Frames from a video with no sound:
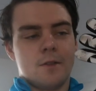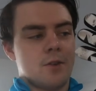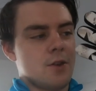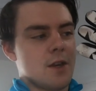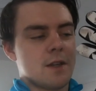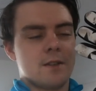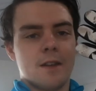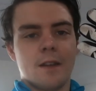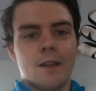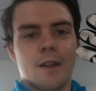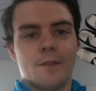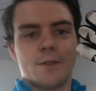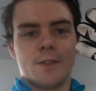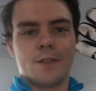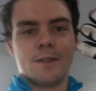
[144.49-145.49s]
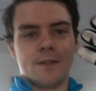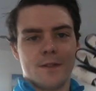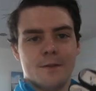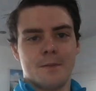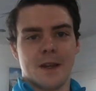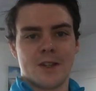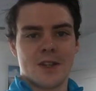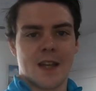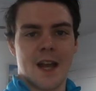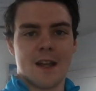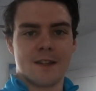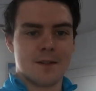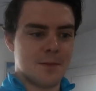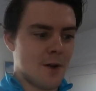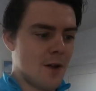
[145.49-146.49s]
GAA gloves, makes you
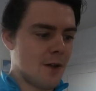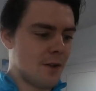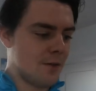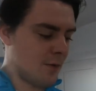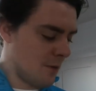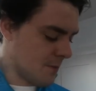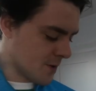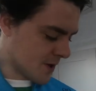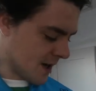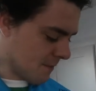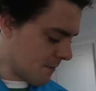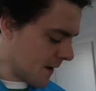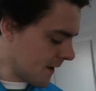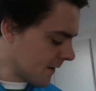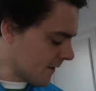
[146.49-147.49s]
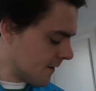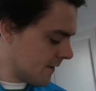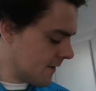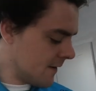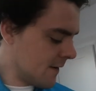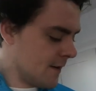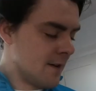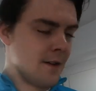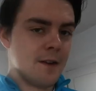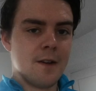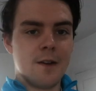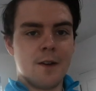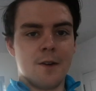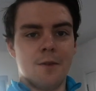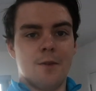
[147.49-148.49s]
catch the ball, 1% better.
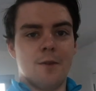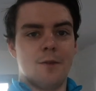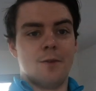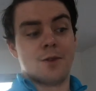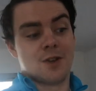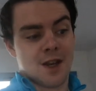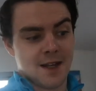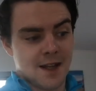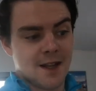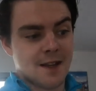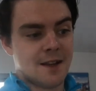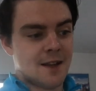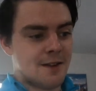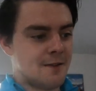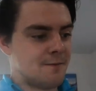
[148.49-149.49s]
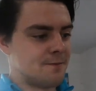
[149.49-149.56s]
Which I need.